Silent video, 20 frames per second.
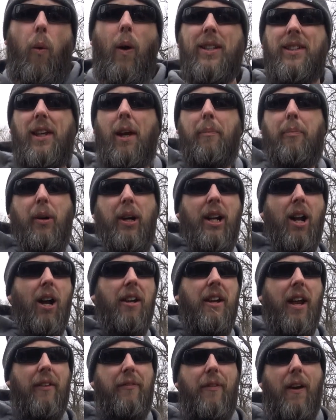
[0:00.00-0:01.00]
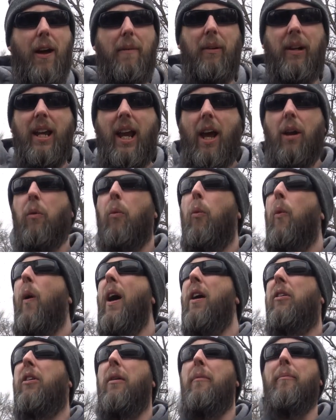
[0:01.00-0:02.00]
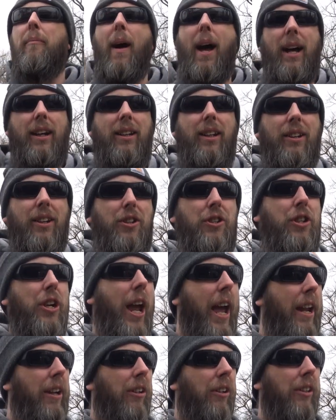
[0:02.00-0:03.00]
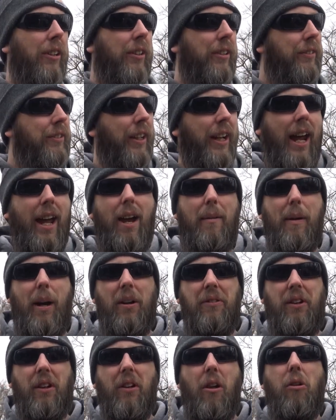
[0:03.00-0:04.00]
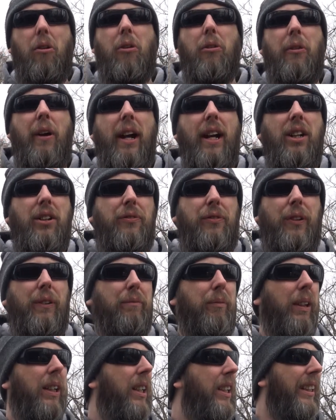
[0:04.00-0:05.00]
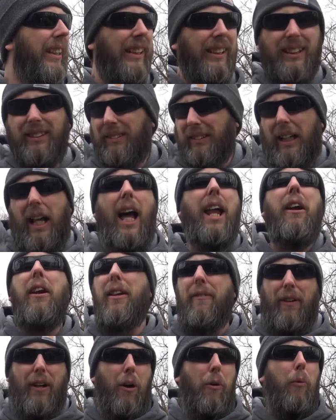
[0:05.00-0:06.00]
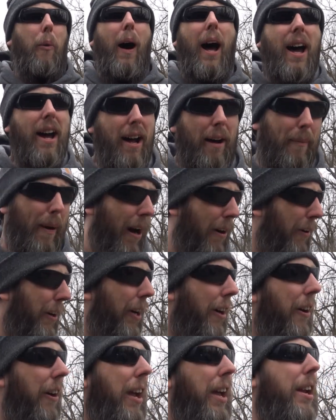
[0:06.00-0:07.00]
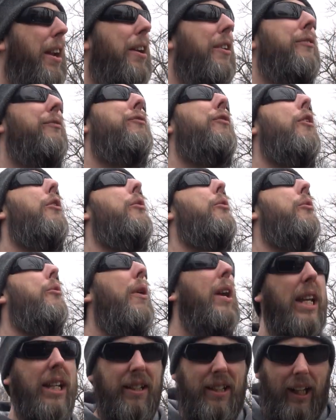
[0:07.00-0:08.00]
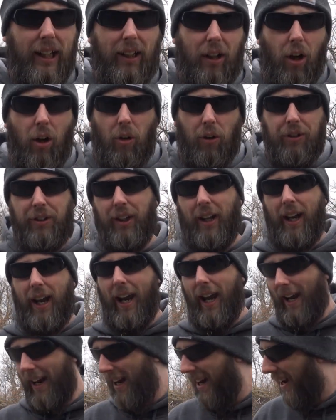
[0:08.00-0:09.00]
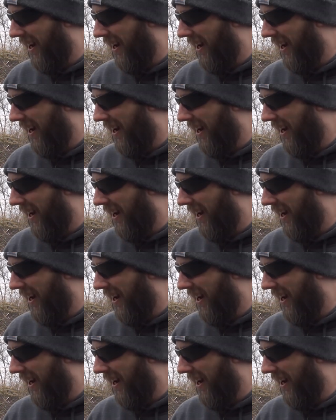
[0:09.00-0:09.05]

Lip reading: What's up, Pre-Dawn Death family, and welcome back to the channel. Today I'm out at the local range for, I don't even know why I'm out here. It is freezing cold today.